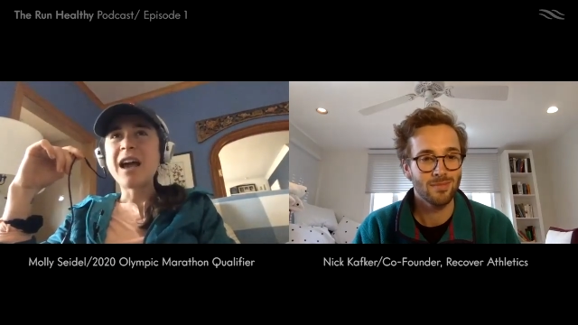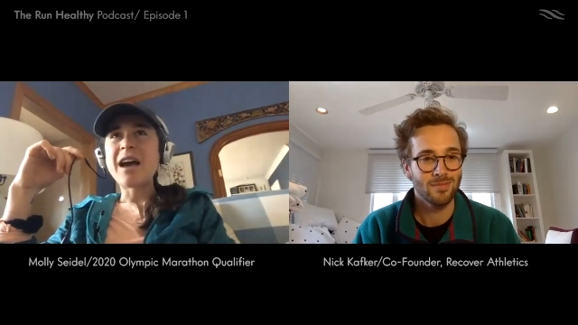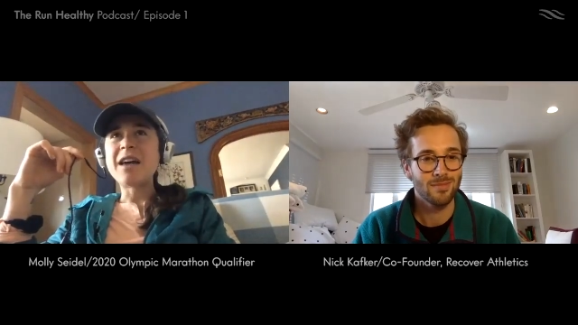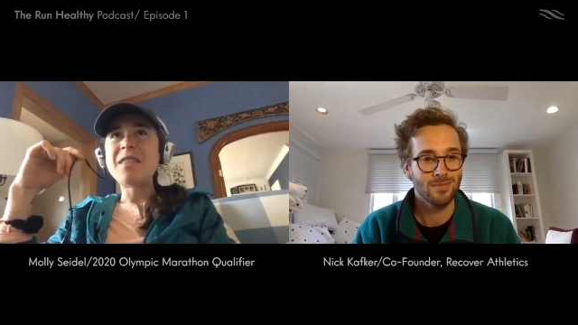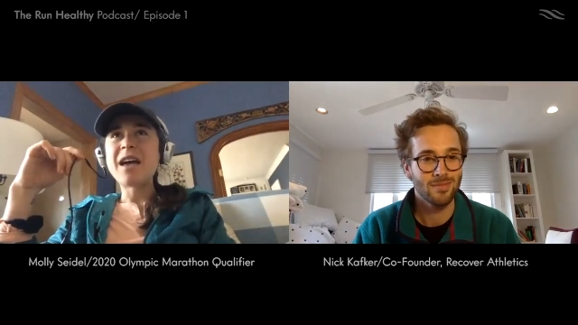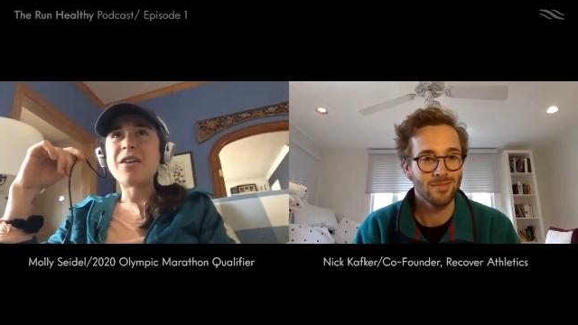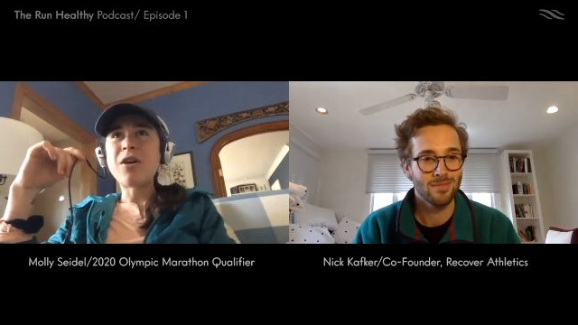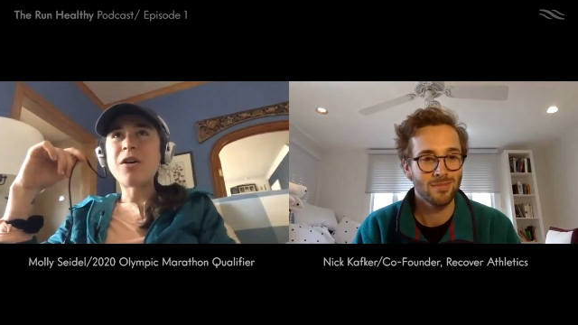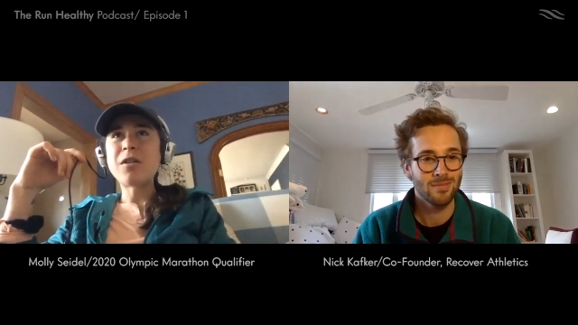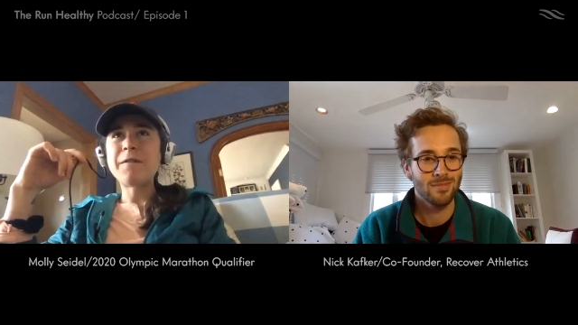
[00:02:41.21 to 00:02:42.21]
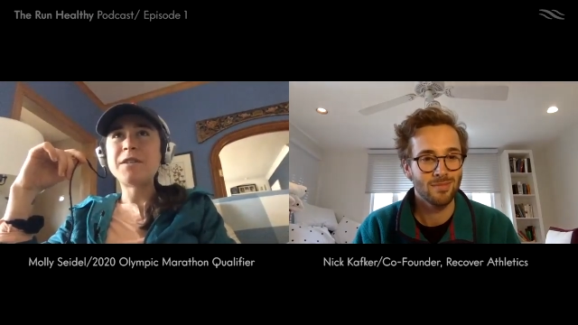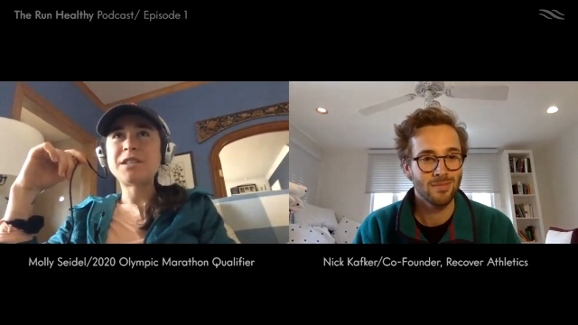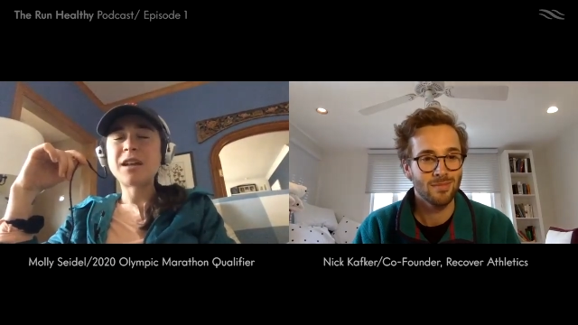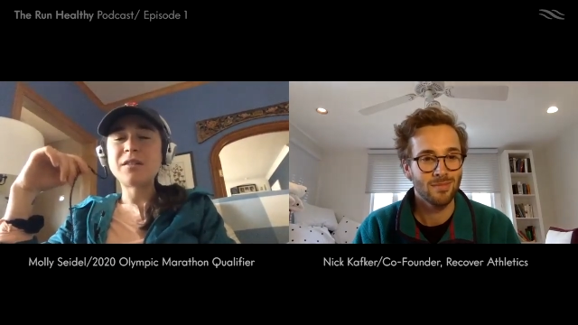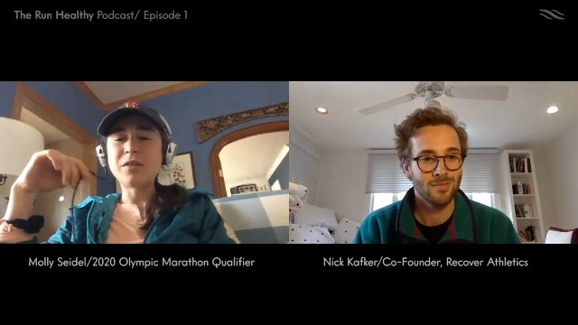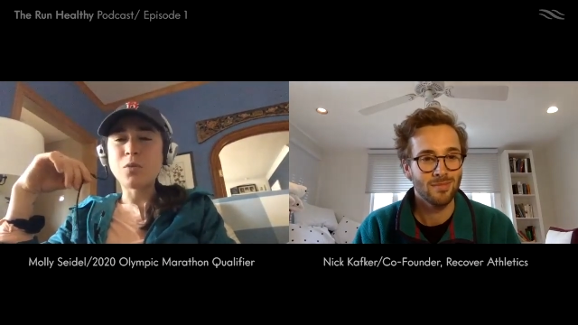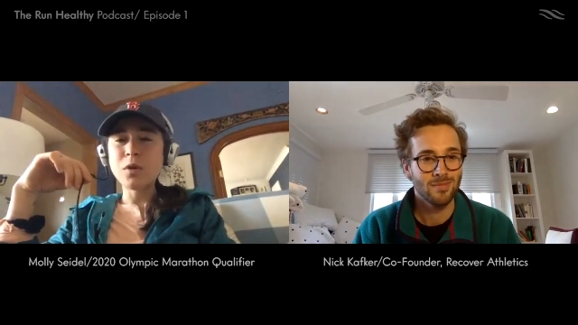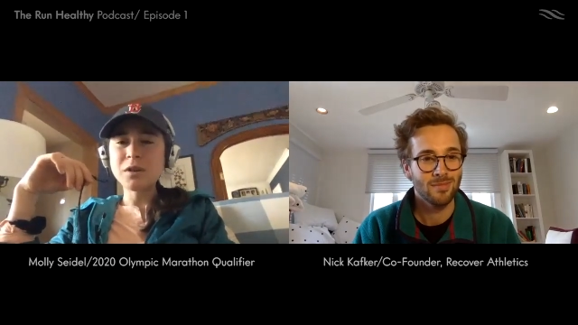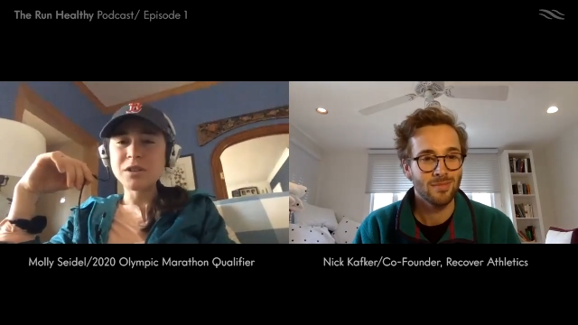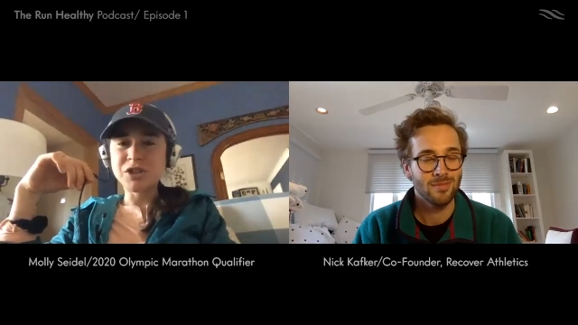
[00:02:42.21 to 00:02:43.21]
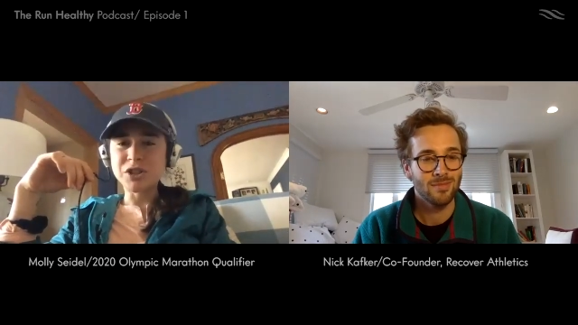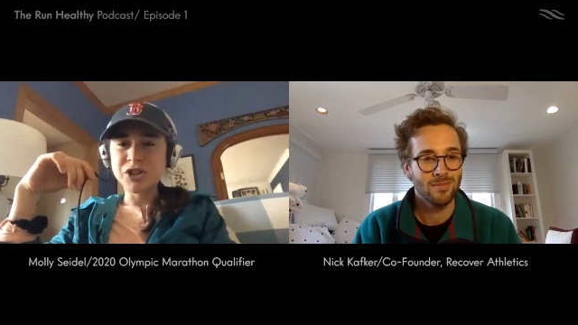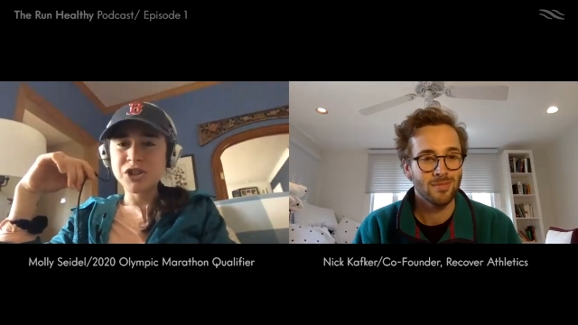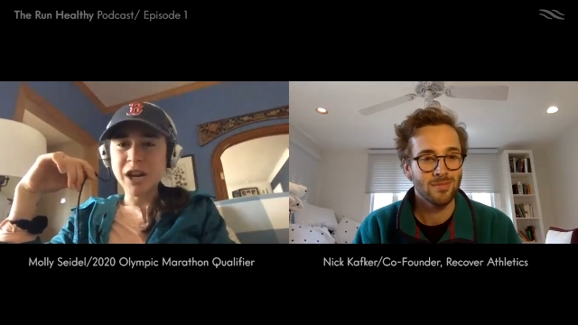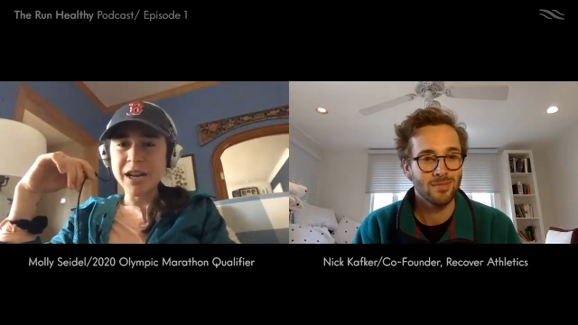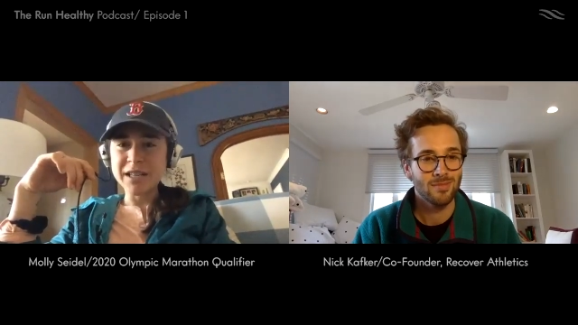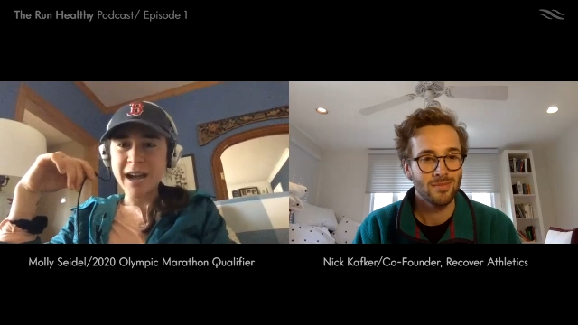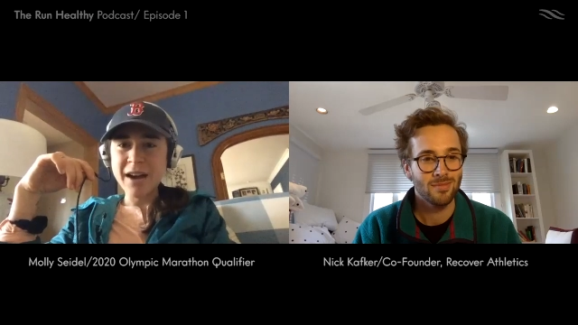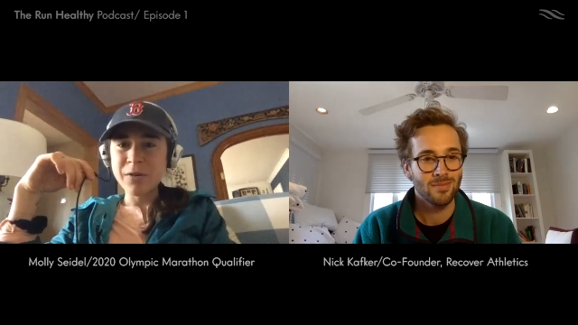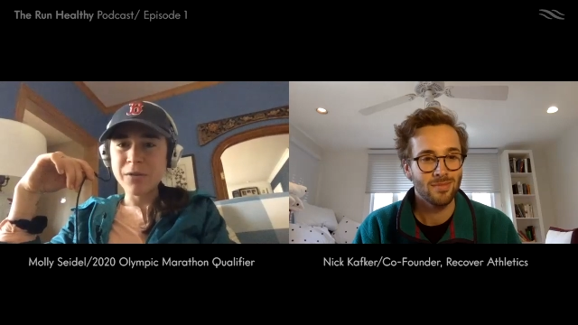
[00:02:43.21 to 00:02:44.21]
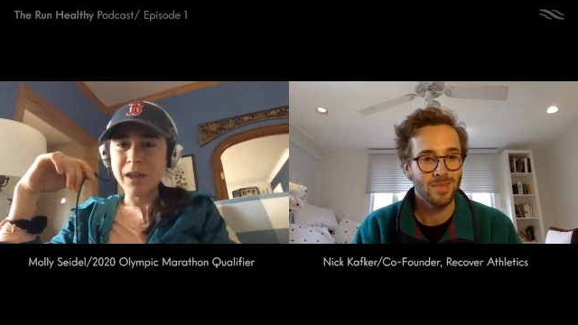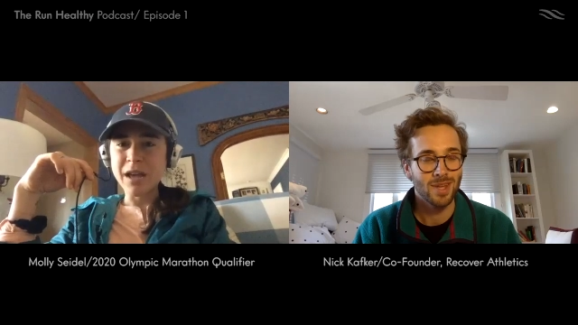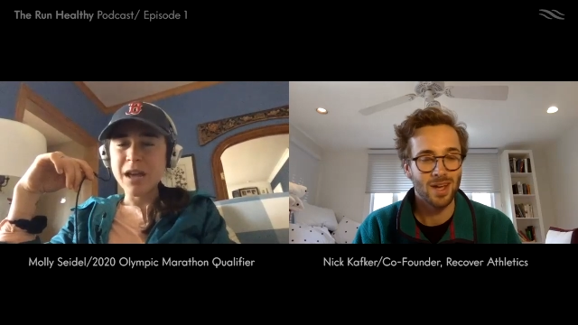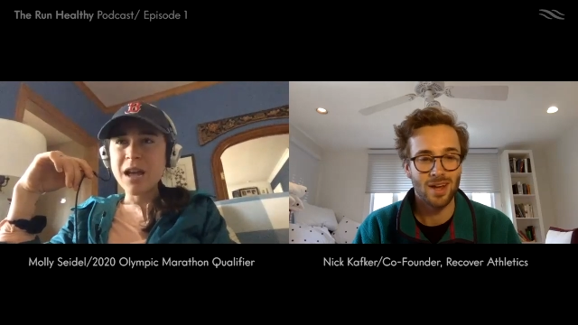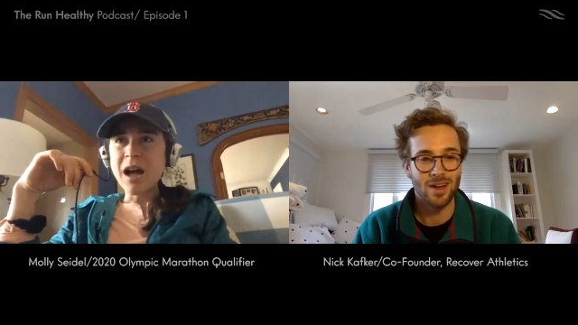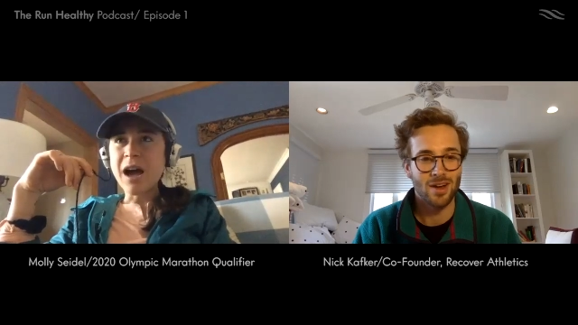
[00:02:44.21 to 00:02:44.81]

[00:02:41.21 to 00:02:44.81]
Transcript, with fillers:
Speaker 1: and then all of a sudden the world is just shut down like yeah.